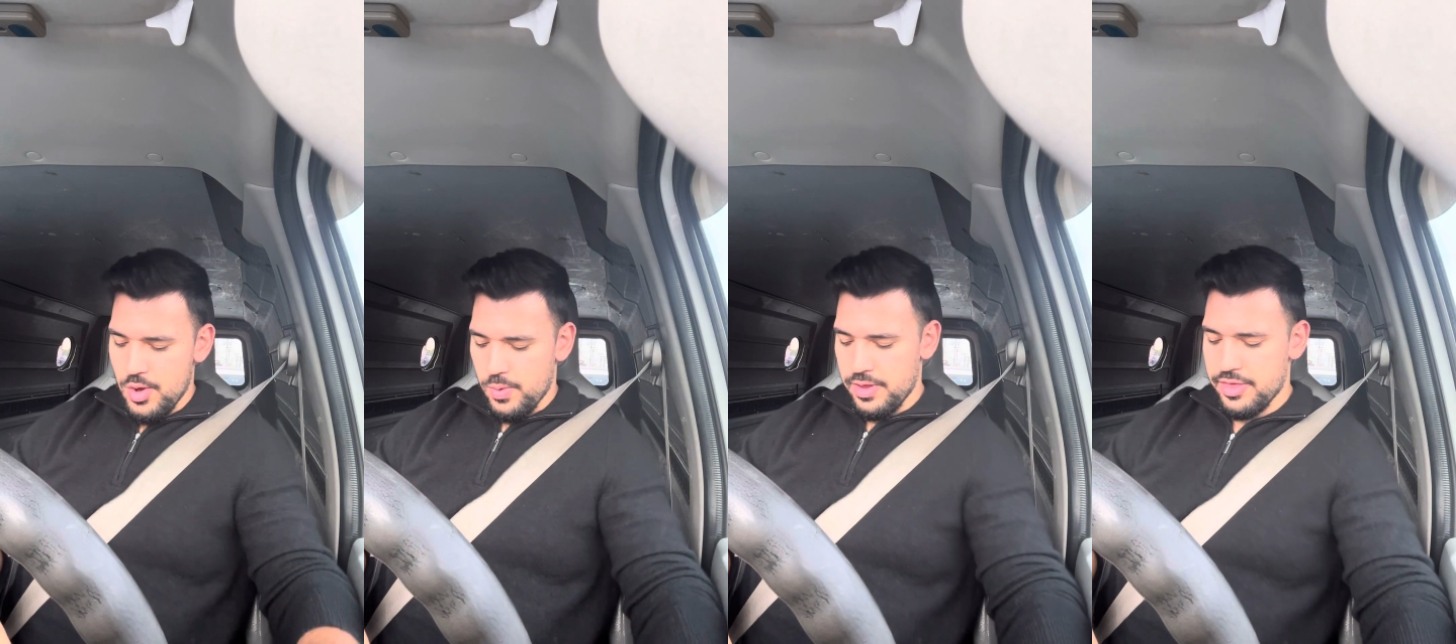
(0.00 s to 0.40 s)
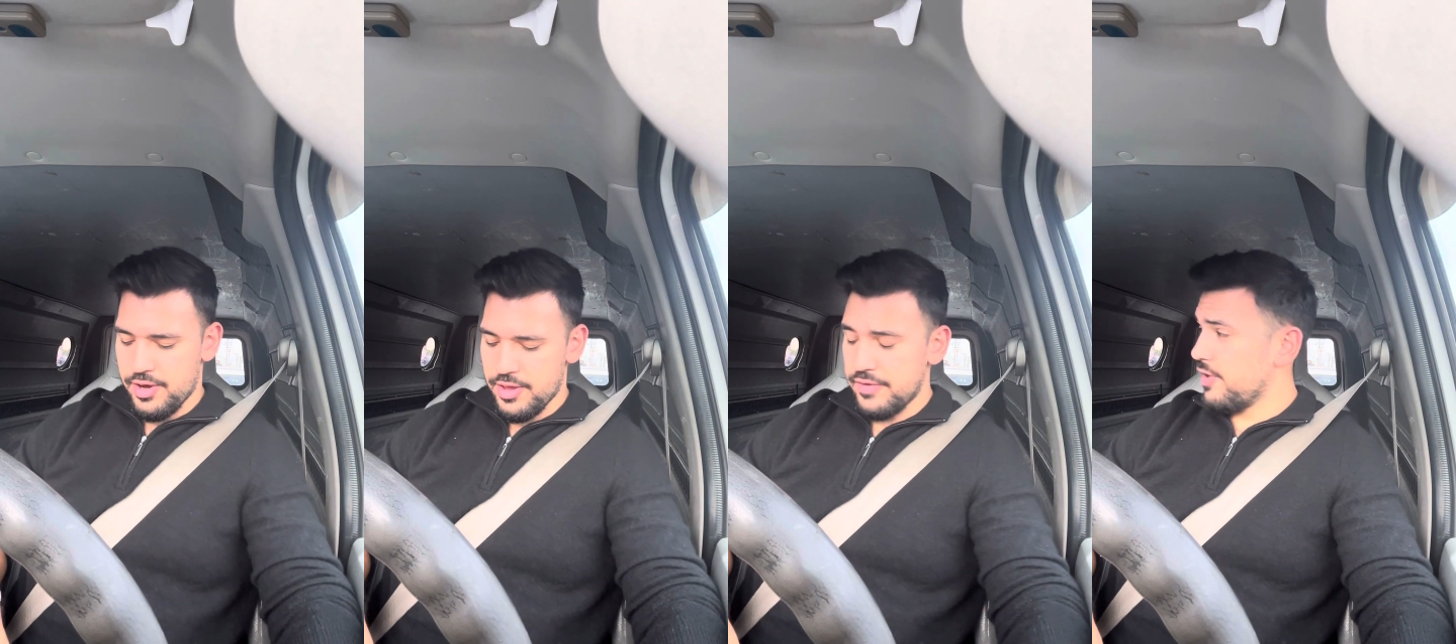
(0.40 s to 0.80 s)
with
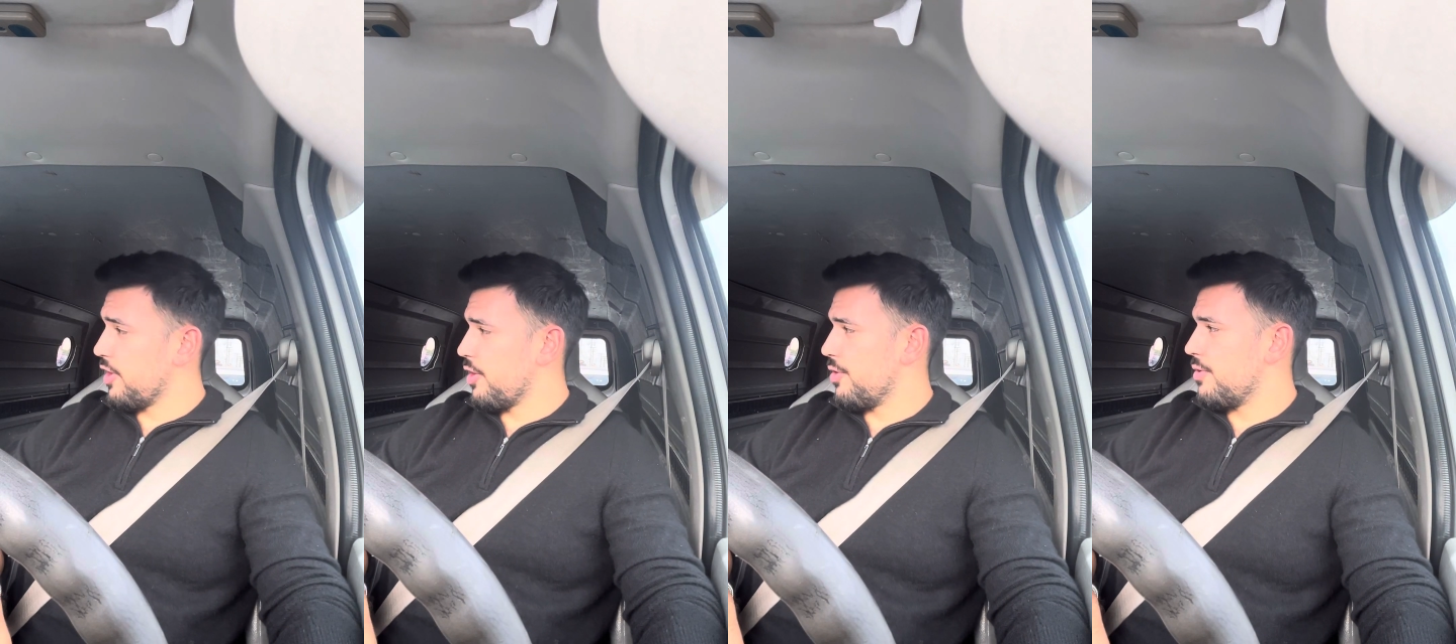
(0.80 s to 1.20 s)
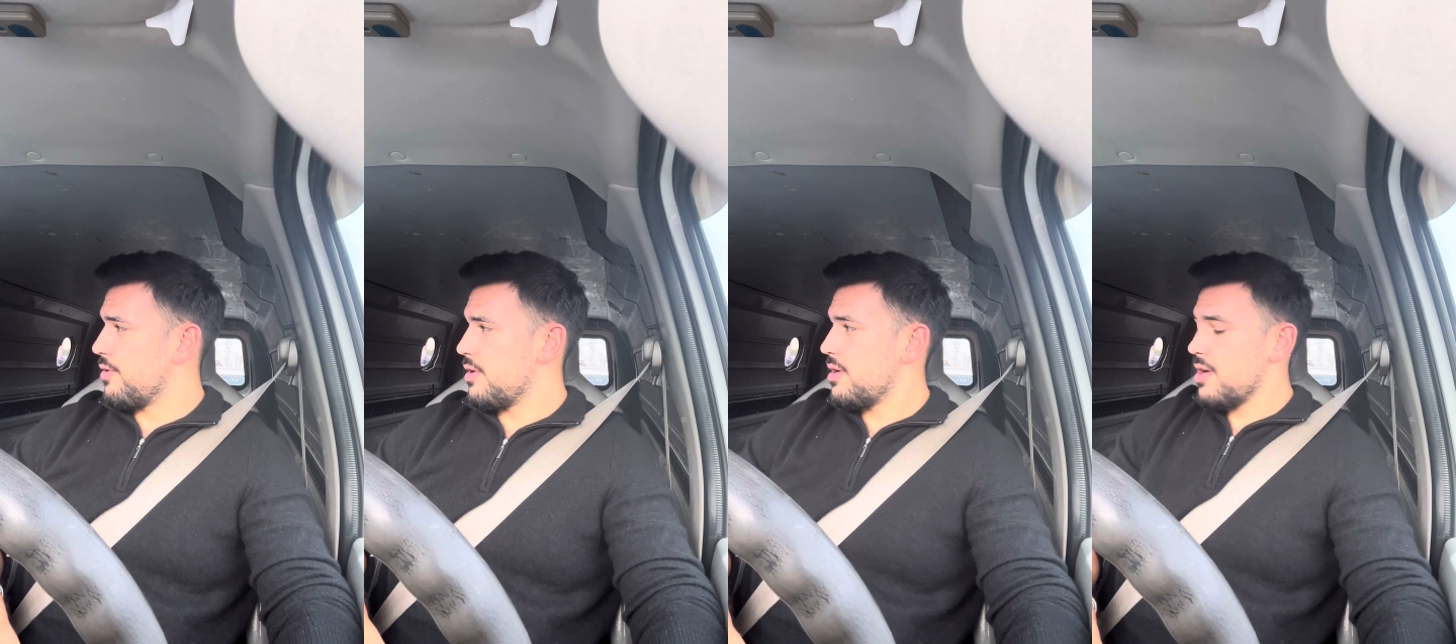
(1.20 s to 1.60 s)
another video
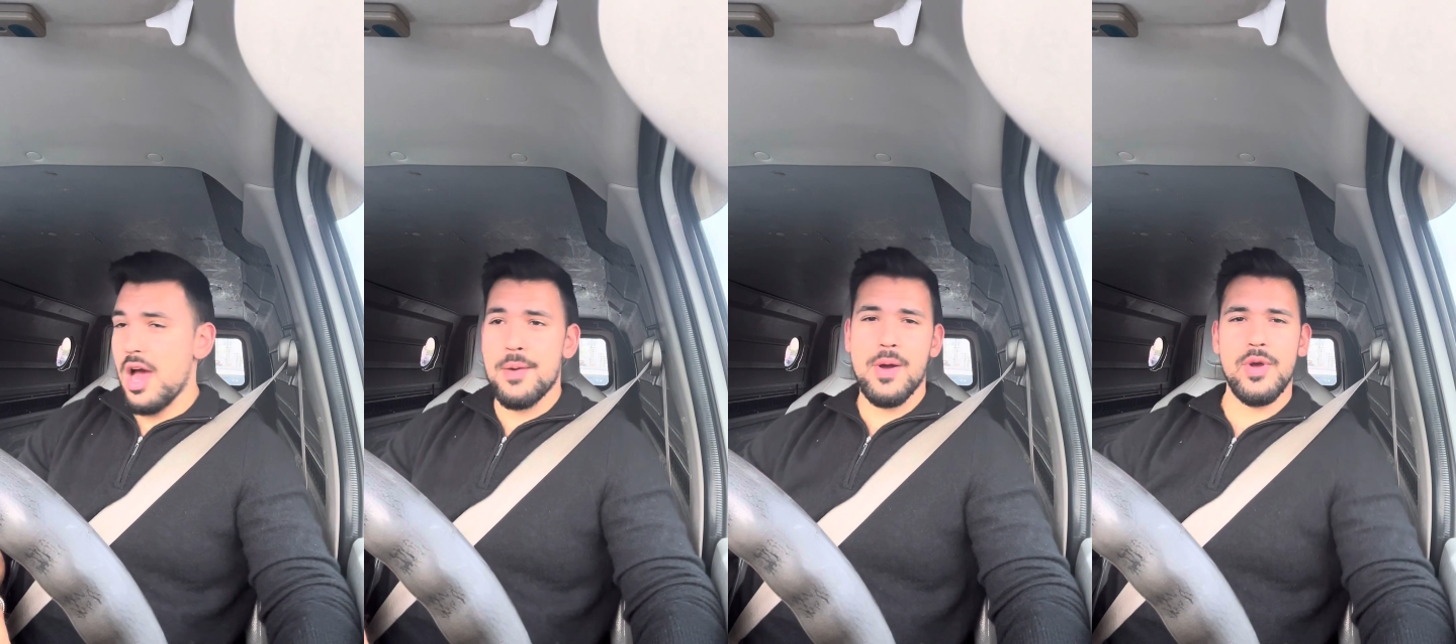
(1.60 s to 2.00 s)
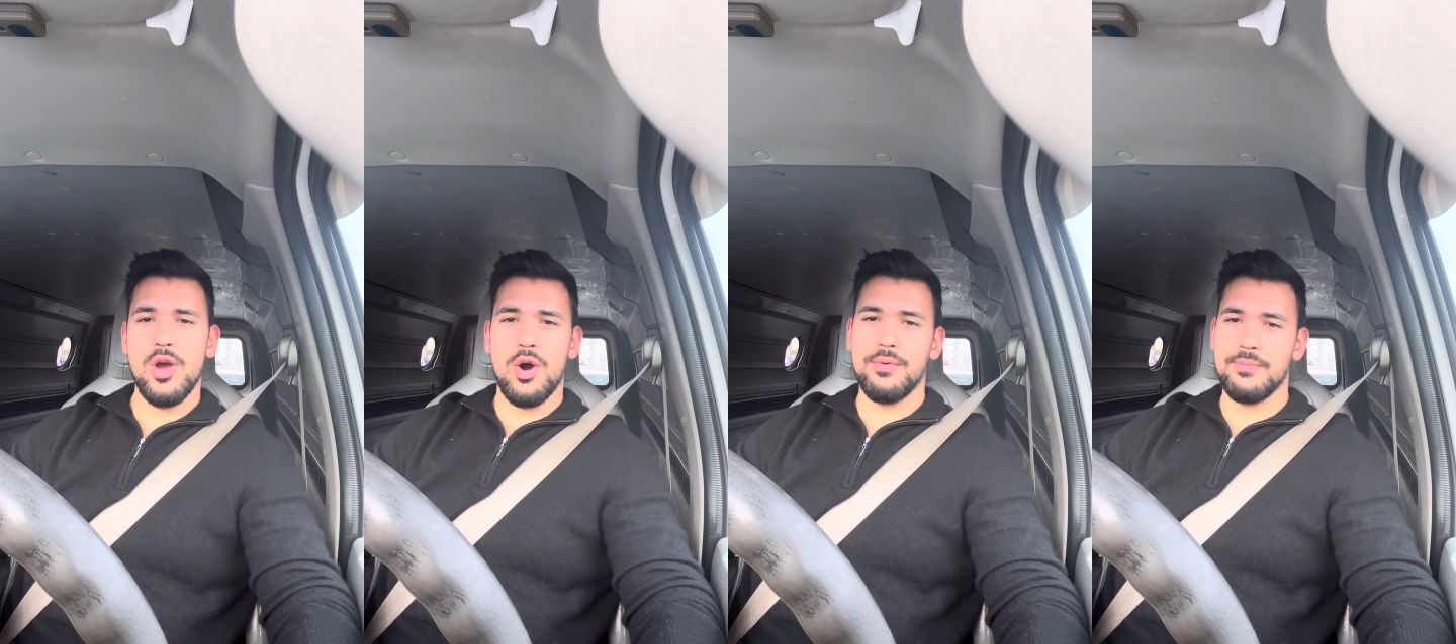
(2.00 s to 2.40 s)
on my way
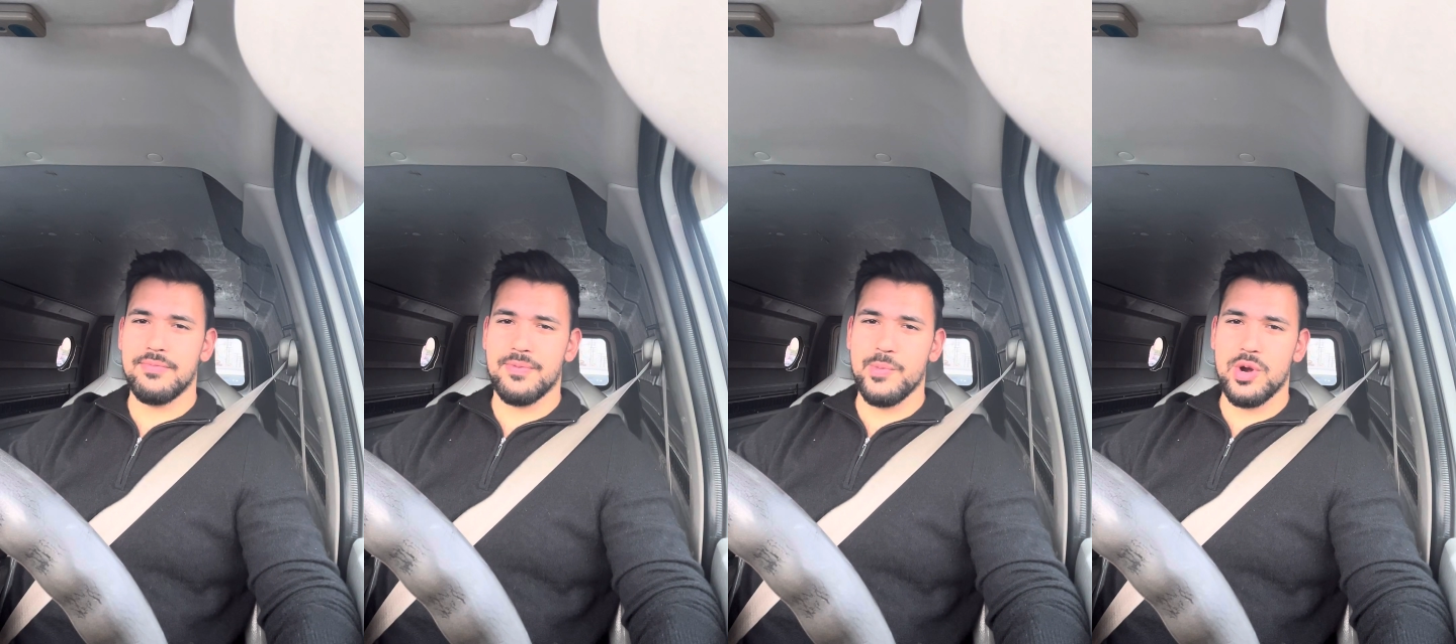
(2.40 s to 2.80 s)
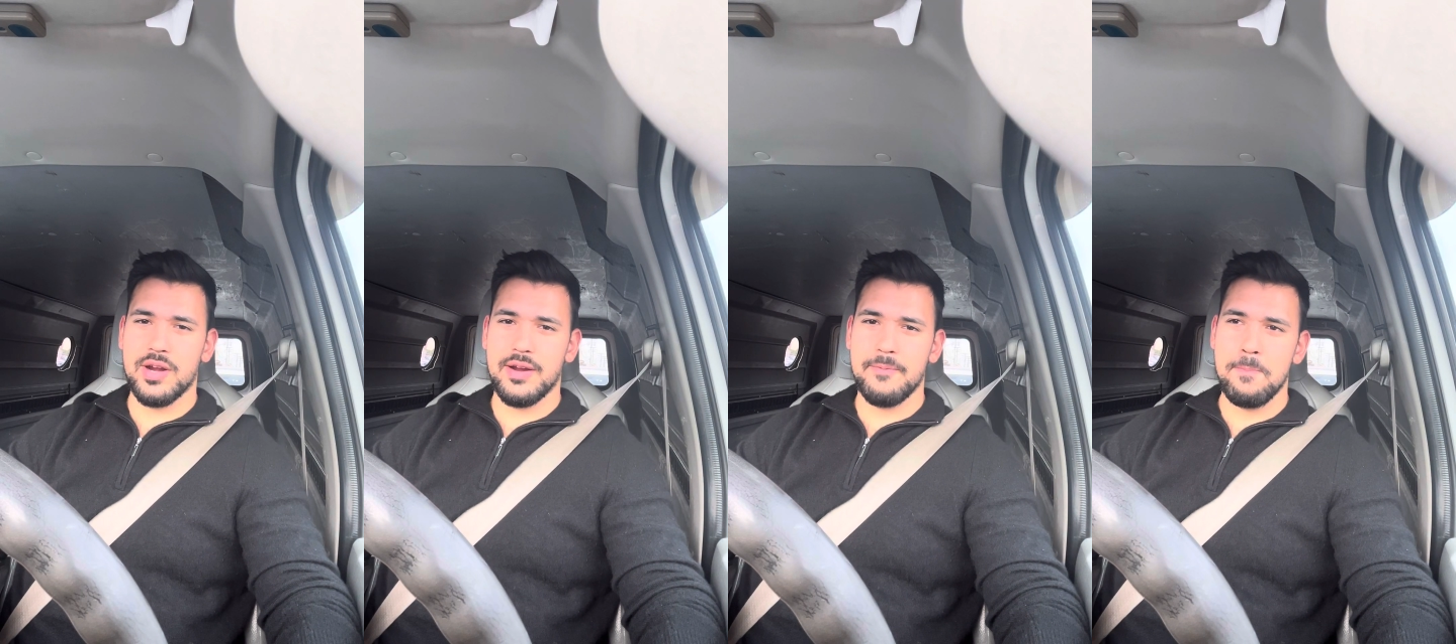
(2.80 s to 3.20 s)
home from work.